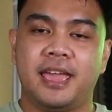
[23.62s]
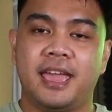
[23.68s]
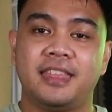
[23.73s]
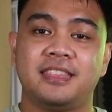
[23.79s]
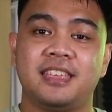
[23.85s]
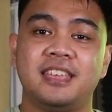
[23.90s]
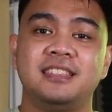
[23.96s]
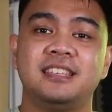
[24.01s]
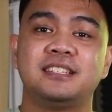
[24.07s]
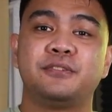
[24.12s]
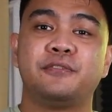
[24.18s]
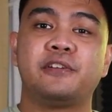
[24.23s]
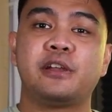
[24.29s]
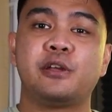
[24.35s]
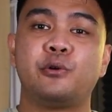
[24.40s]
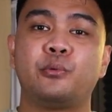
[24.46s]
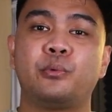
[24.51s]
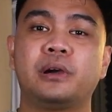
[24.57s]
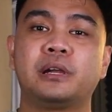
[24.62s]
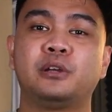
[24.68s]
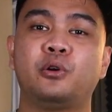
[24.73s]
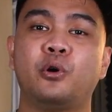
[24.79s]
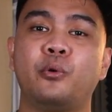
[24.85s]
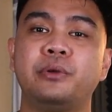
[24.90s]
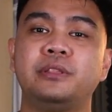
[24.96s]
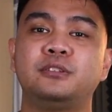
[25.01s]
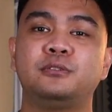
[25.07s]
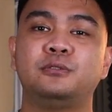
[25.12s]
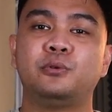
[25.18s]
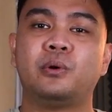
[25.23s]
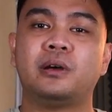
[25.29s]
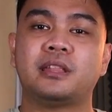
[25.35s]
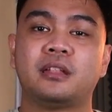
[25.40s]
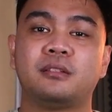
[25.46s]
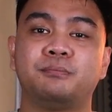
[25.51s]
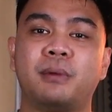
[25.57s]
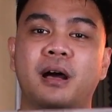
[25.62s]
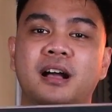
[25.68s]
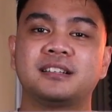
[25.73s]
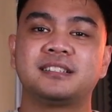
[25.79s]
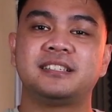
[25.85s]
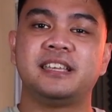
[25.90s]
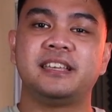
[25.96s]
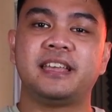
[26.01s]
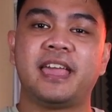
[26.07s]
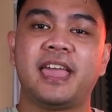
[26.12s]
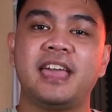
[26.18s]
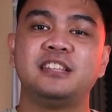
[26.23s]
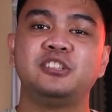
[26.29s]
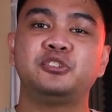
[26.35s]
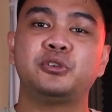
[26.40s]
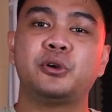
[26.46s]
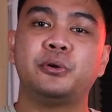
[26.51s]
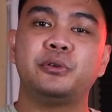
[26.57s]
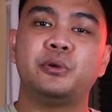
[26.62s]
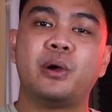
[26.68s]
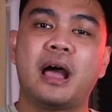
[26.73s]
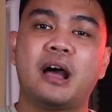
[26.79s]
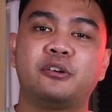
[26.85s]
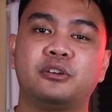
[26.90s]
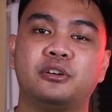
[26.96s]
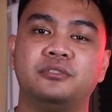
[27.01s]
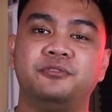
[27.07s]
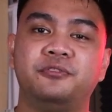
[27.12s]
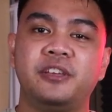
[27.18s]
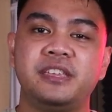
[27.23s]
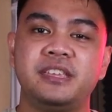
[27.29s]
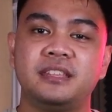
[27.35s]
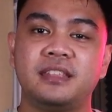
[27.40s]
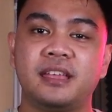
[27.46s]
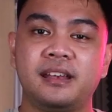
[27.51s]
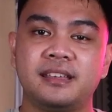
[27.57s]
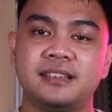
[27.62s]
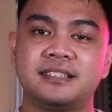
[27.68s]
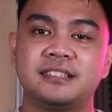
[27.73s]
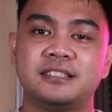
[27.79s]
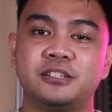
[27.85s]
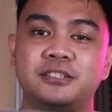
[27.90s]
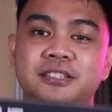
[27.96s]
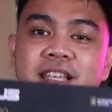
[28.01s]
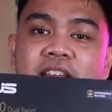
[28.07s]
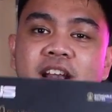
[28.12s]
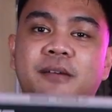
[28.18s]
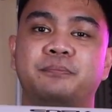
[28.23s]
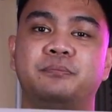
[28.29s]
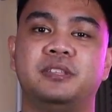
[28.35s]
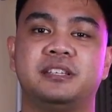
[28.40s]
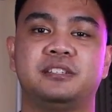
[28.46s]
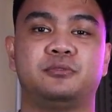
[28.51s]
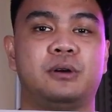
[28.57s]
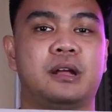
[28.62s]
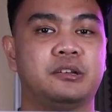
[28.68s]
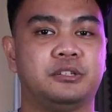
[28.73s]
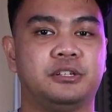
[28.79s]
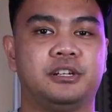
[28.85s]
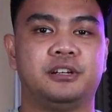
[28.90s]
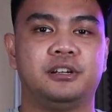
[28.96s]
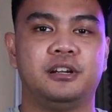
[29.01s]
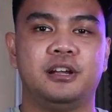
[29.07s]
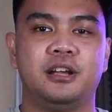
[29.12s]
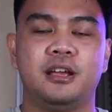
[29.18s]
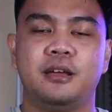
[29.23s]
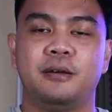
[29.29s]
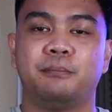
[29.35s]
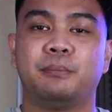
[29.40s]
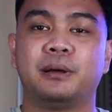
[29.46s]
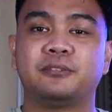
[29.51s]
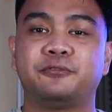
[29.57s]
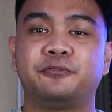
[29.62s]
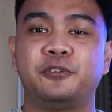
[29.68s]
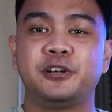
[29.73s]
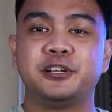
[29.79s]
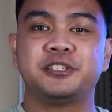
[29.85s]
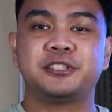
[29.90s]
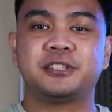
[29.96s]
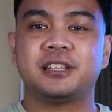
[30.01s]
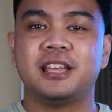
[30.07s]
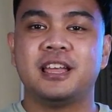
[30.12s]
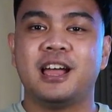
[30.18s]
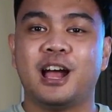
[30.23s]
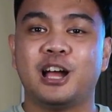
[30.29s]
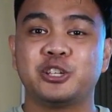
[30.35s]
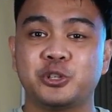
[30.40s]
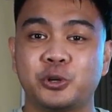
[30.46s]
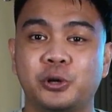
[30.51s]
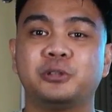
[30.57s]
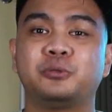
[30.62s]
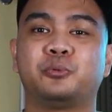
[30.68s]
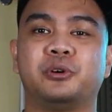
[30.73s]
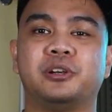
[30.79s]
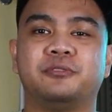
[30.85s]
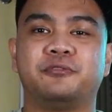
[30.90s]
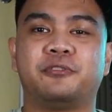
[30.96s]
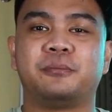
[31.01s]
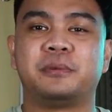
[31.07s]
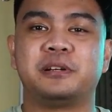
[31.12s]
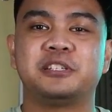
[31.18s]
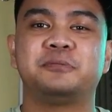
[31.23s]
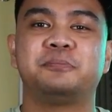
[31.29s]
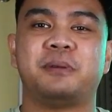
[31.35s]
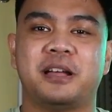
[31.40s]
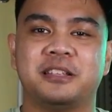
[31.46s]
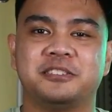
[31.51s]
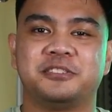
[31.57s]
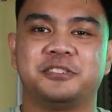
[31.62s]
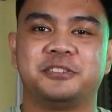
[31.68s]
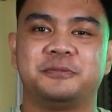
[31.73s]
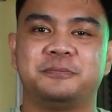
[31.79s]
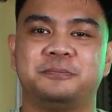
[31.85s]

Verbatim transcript: And in this video, we're going to do an unboxing and show you how convenient it is to set up this router. But first, a short word from our sponsor.